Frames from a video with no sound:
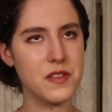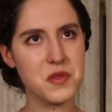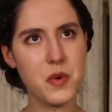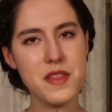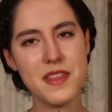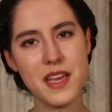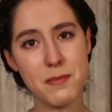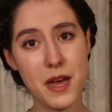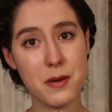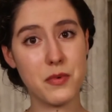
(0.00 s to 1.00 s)
If it's one thing
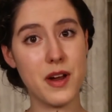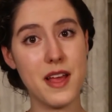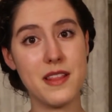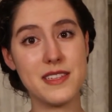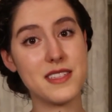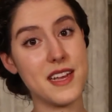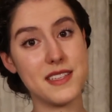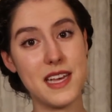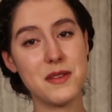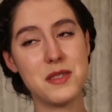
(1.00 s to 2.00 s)
about a brand that
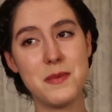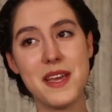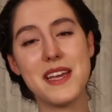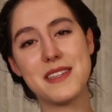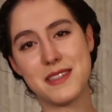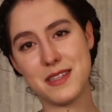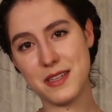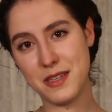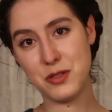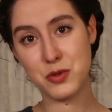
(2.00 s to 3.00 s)
stands out to me, it's
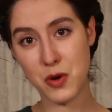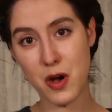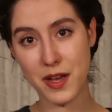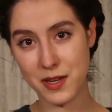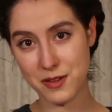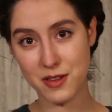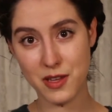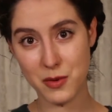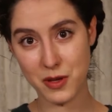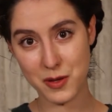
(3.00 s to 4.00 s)
the drawing or the
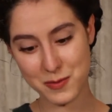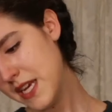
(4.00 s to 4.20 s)
logo.